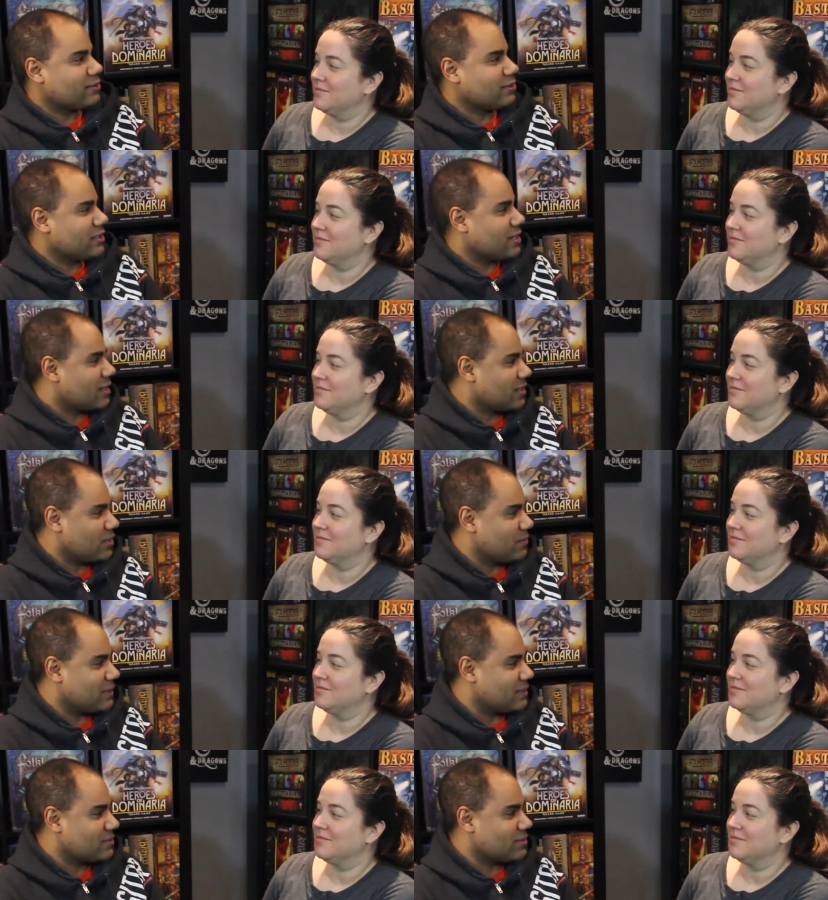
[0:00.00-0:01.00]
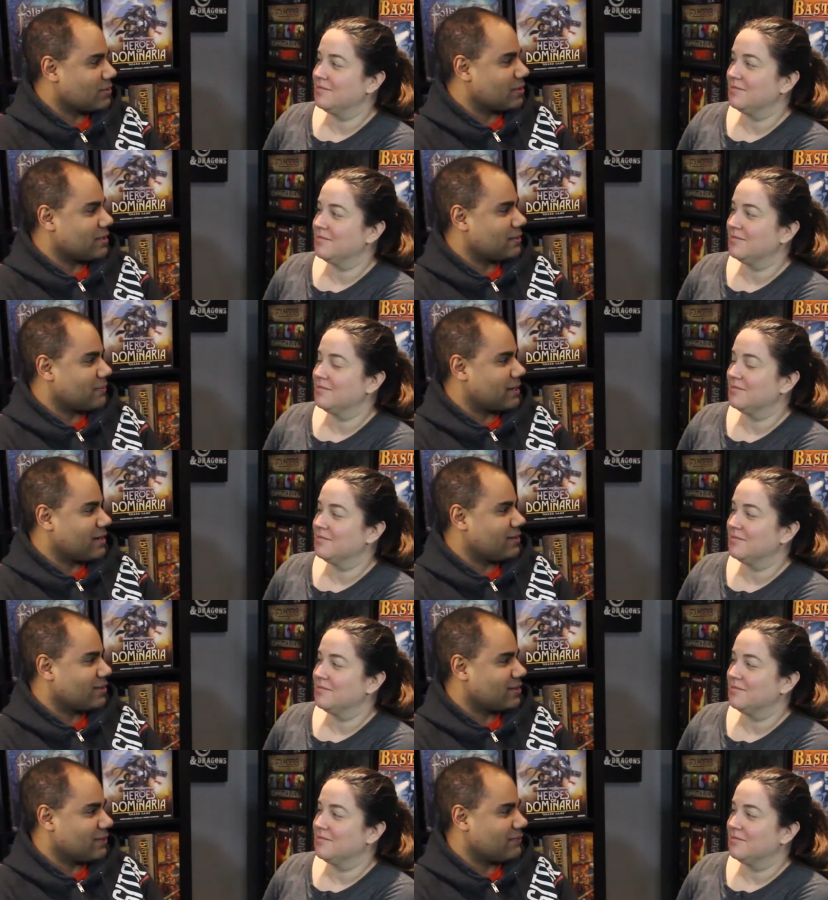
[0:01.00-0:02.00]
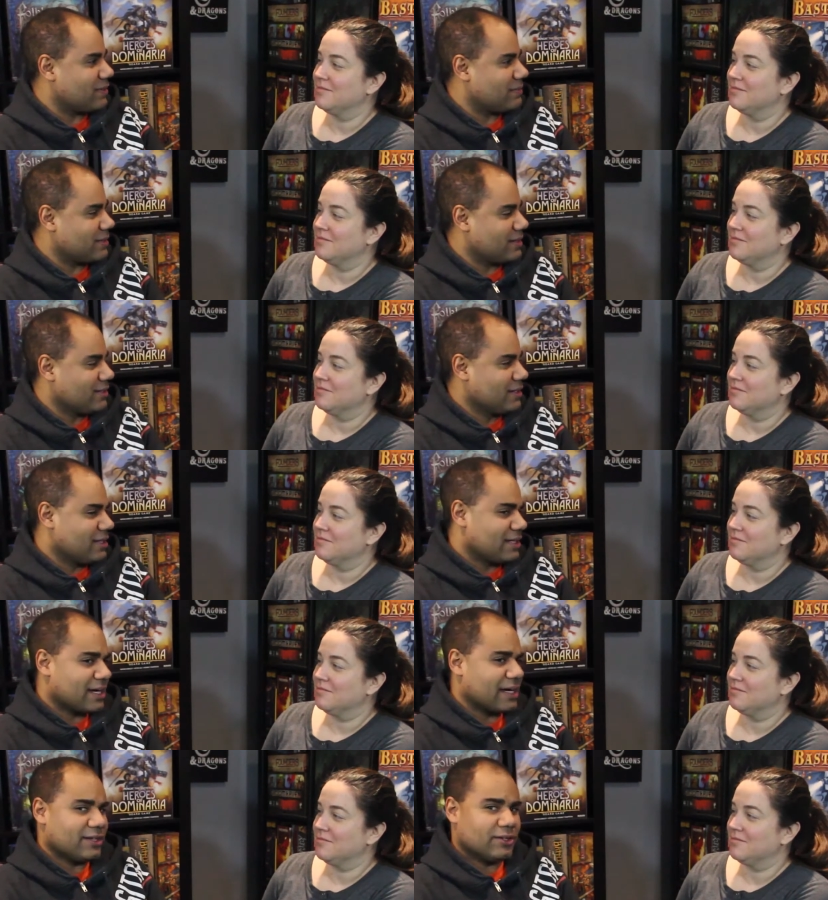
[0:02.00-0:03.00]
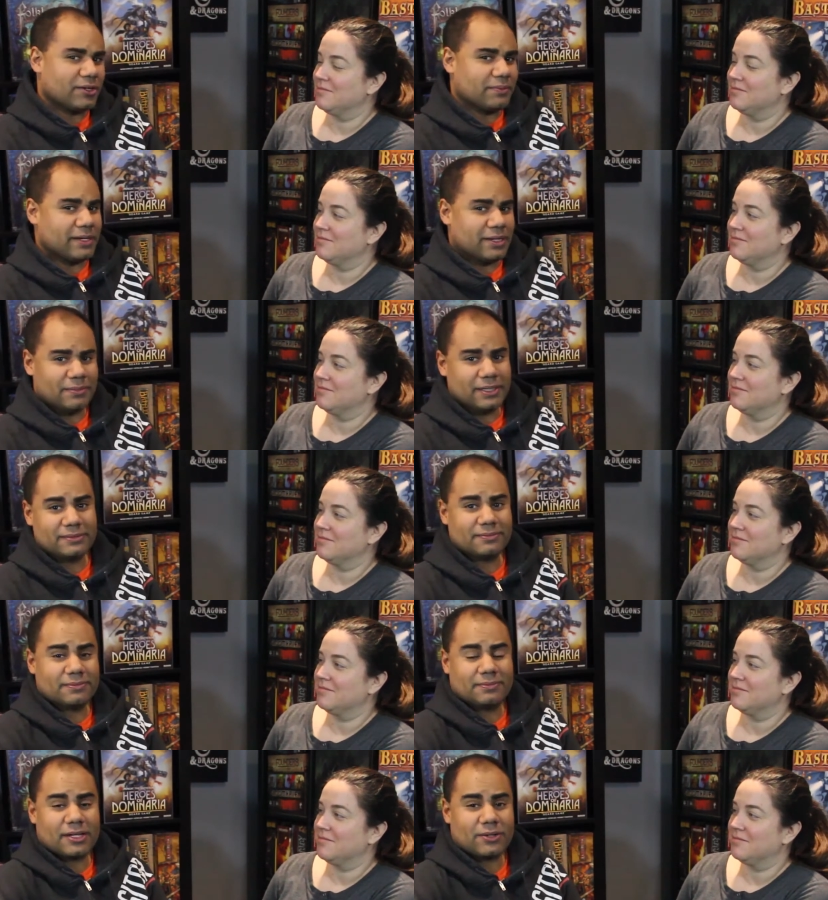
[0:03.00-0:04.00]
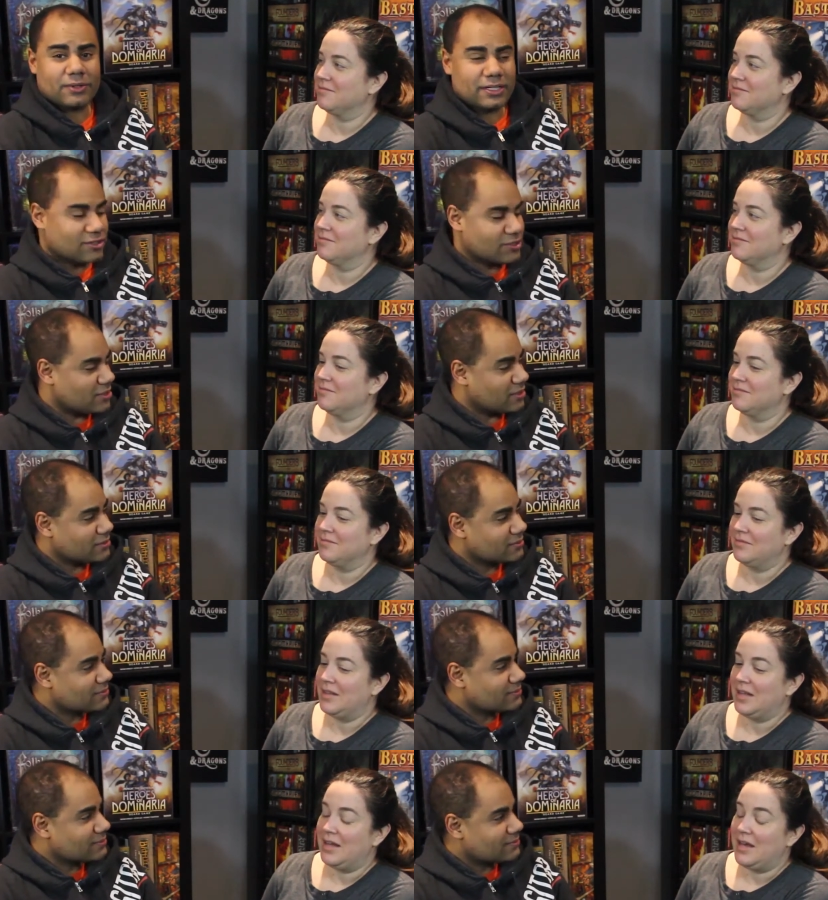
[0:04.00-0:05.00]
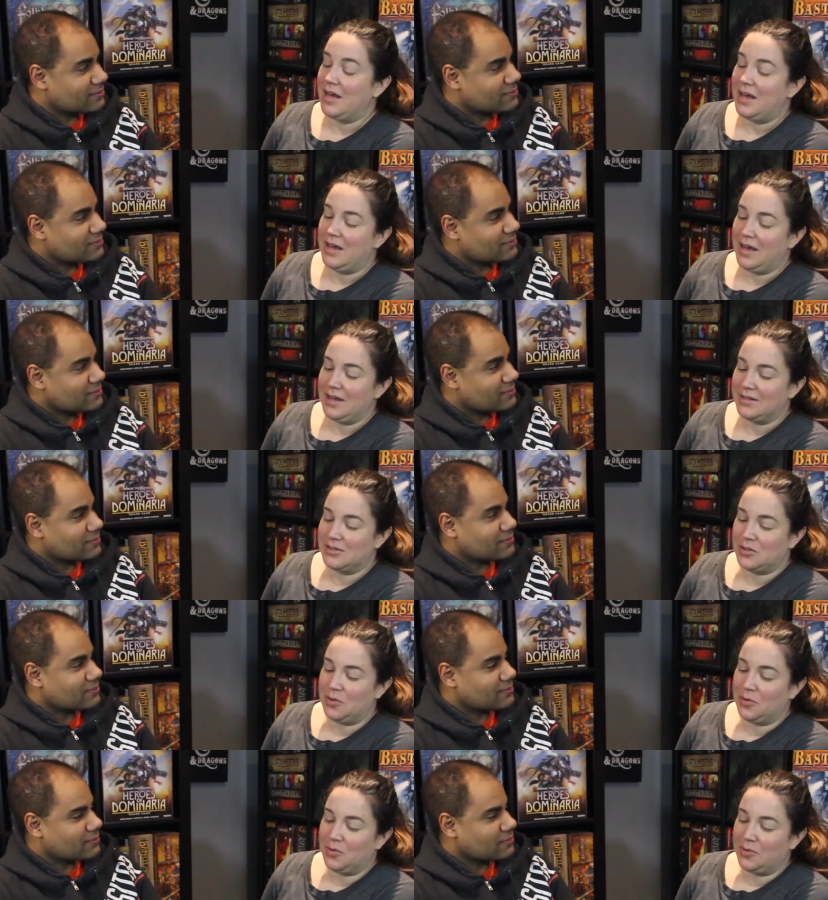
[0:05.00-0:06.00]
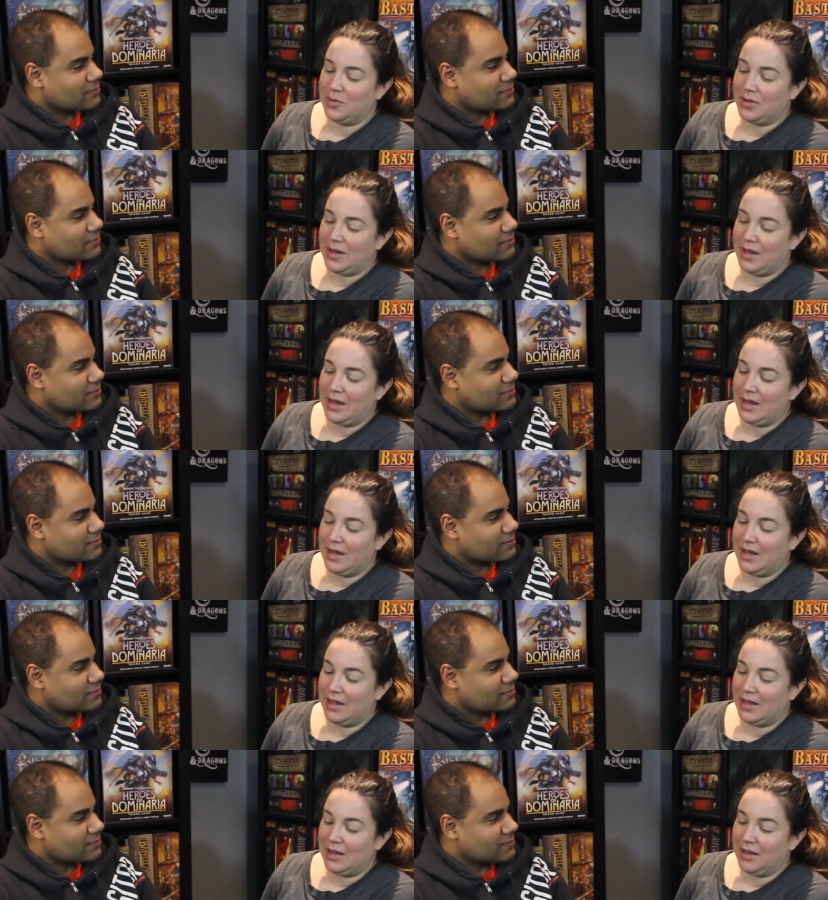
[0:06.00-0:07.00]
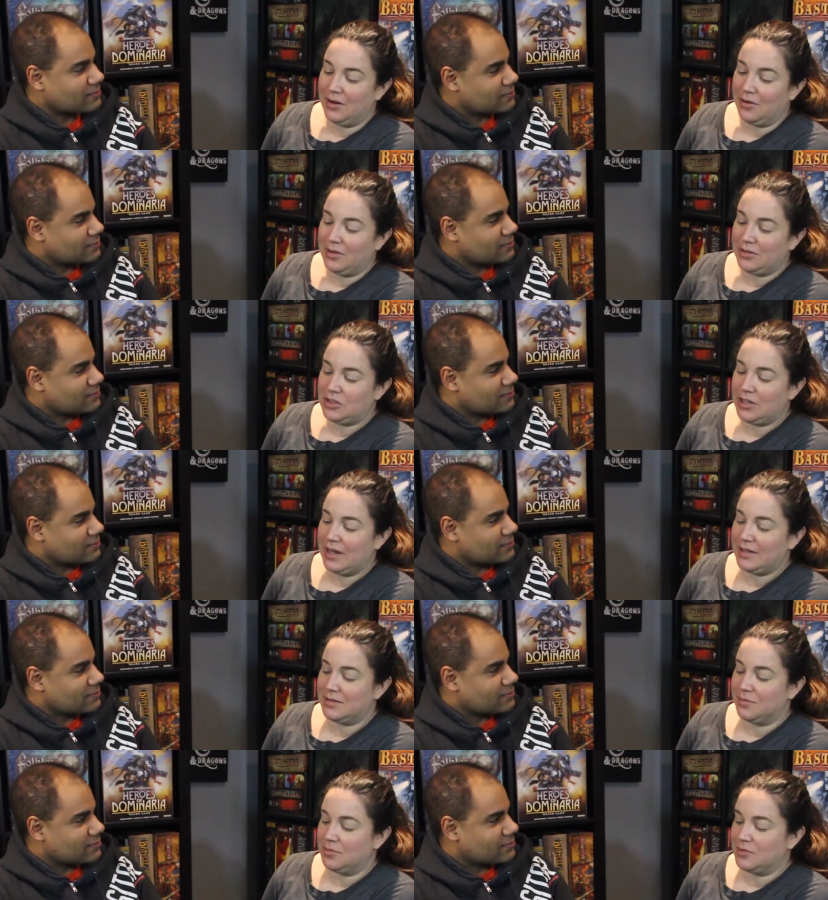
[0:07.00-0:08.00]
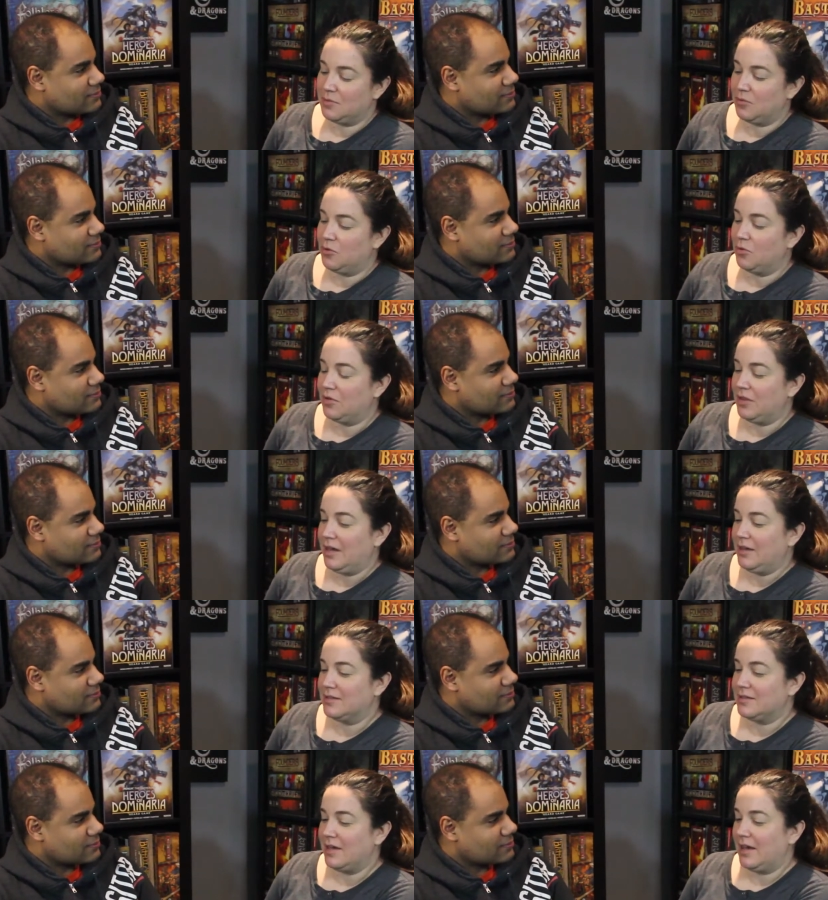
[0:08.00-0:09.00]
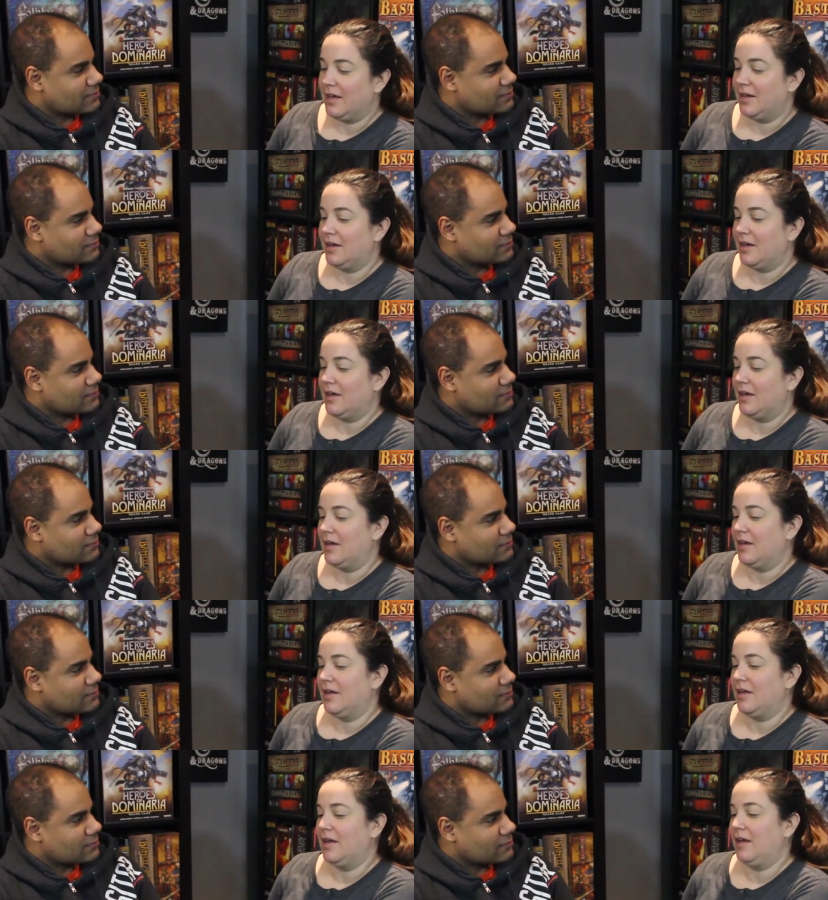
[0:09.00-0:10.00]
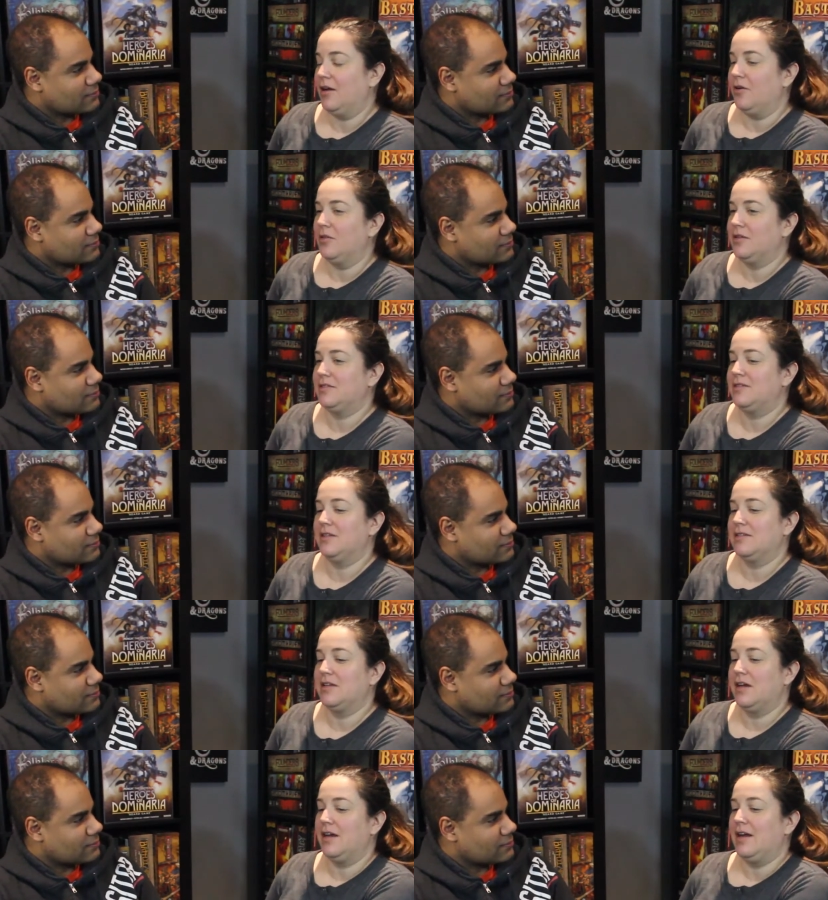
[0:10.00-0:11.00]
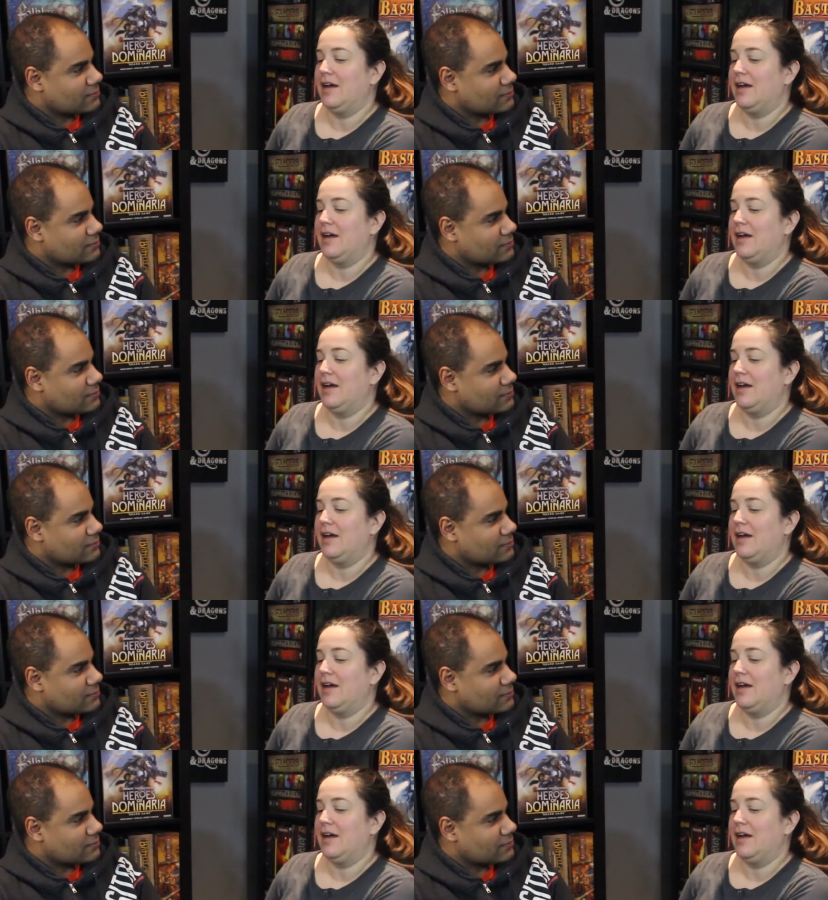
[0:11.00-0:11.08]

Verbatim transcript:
Speaker 1: clearly not human. So are they male? Are they female? They kind of look male, but not quite sure.
Speaker 2: Yeah. So uh, you know, the, she had some some cool things, and uh, you know, this the son